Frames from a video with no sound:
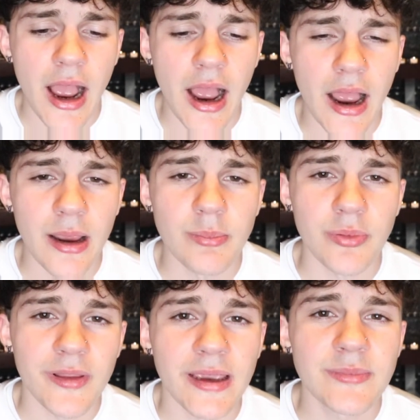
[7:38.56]
I
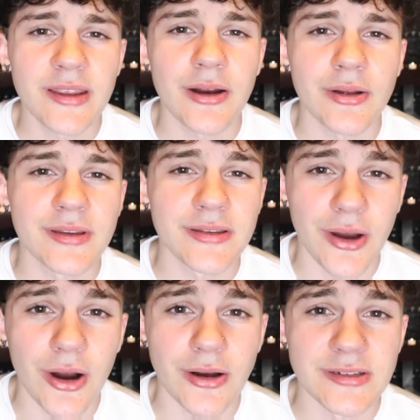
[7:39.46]
blamed it on the
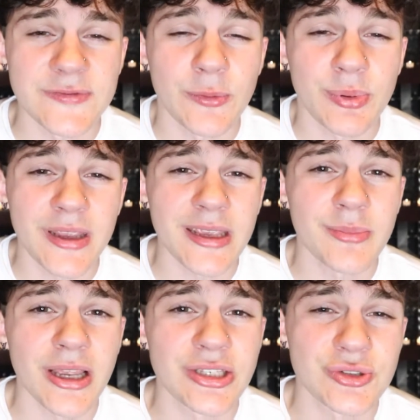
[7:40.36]
dolls for being in
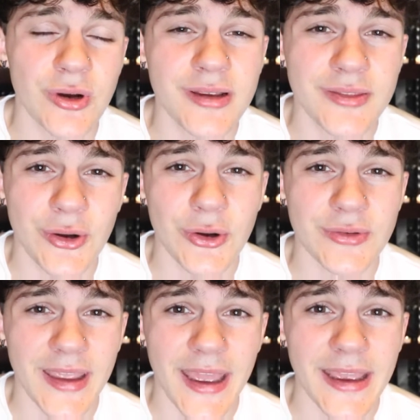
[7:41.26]
my trunk the whole
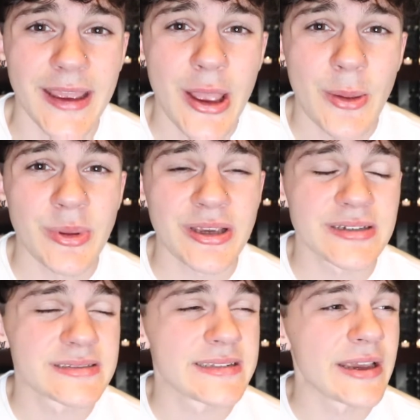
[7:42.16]
day
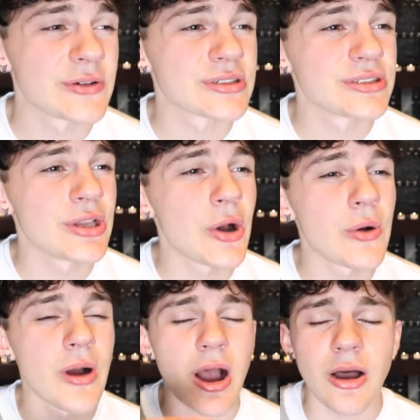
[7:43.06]
because there was
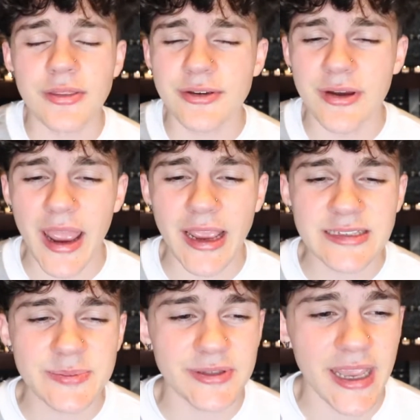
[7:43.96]
no other
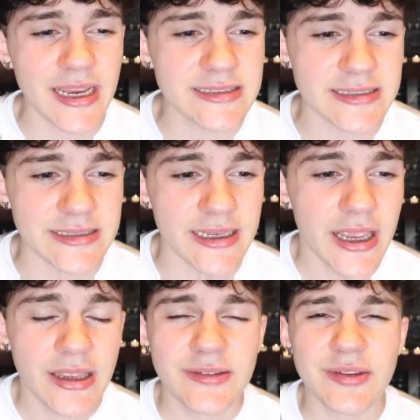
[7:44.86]
explanation
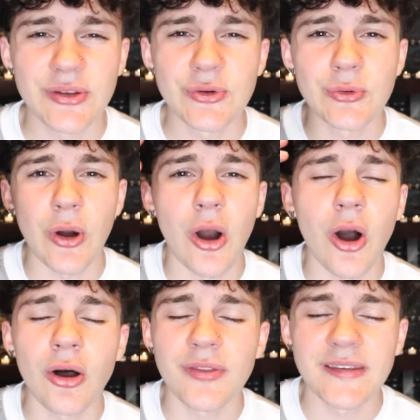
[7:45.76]
to
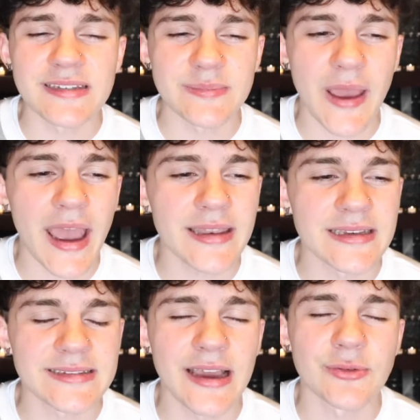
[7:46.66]
all this
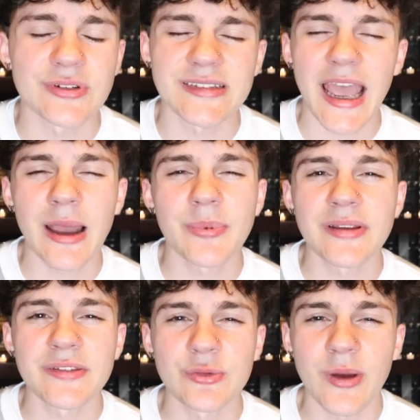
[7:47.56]
madness that was
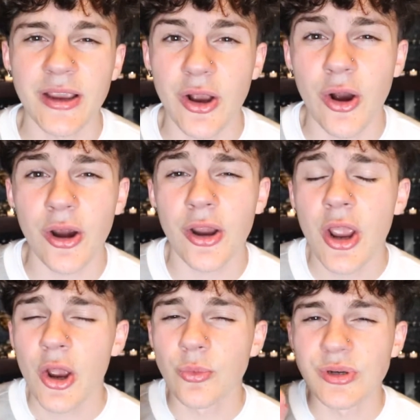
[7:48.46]
happening to my car,
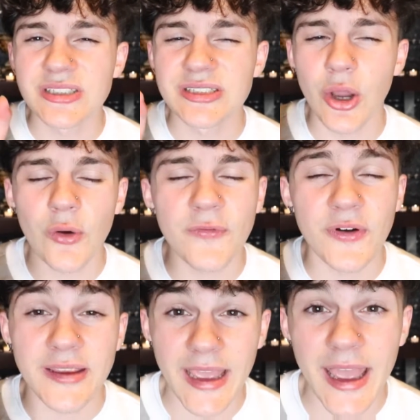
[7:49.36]
which, don't
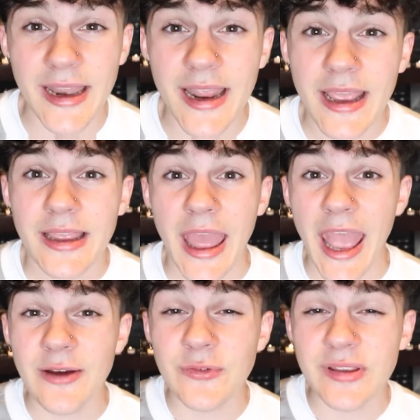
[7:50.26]
forget,
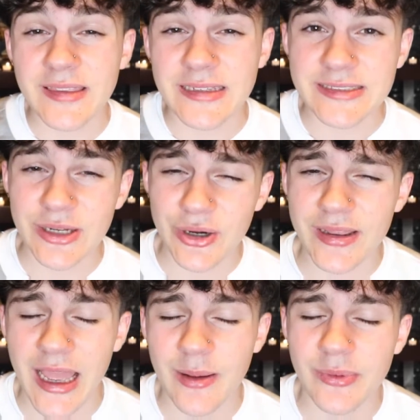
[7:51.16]
everything started
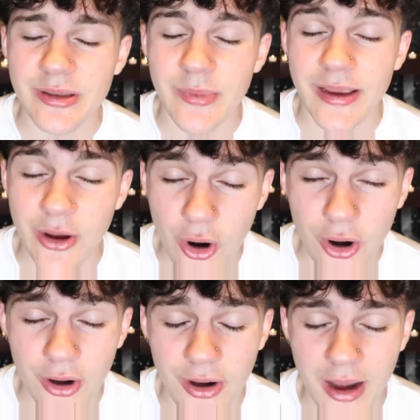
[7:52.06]
to happen to my
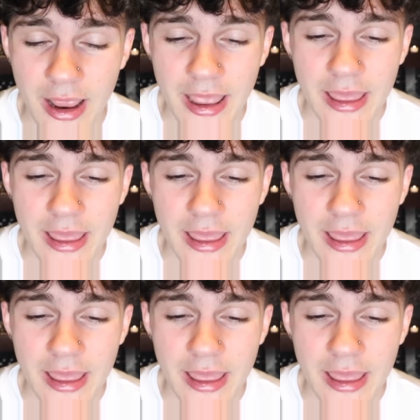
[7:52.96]
car